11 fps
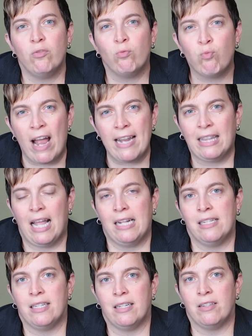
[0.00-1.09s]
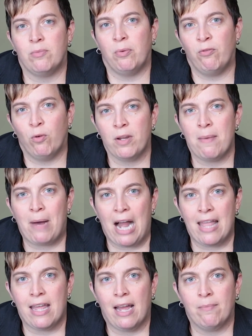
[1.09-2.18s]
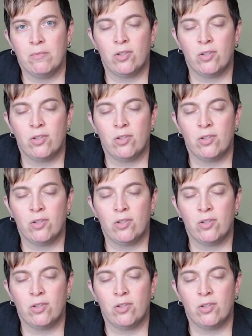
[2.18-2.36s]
rent lenses before you buy them.